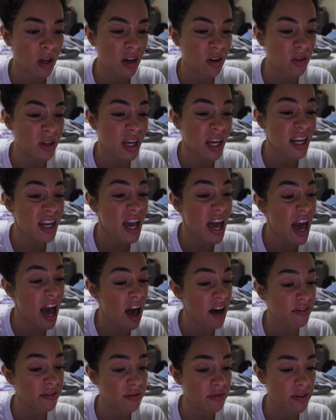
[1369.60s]
I only had a
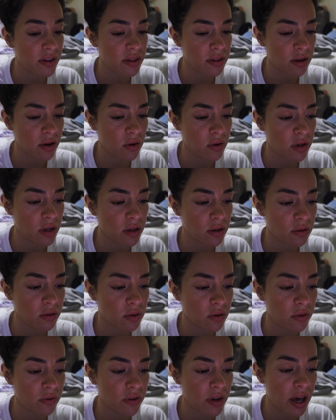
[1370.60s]
half of it though, and I don't
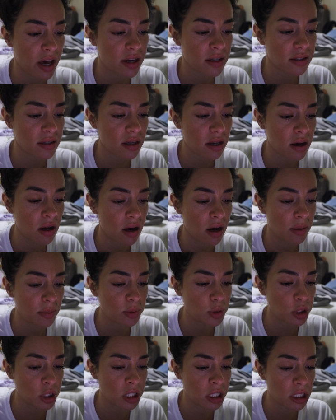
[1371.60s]
know if it has that
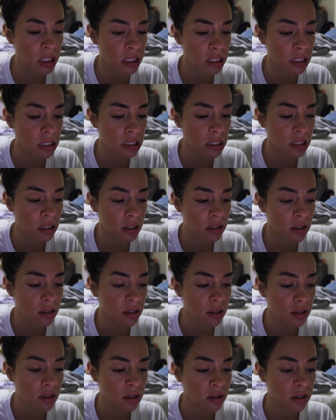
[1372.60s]

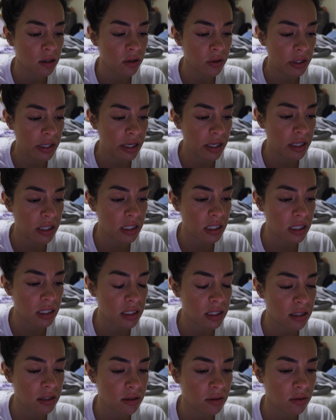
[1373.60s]
option. Oh yeah, it
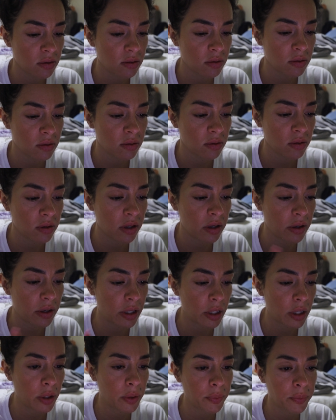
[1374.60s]
does. Here we
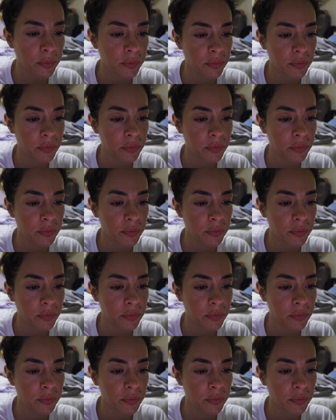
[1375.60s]
go.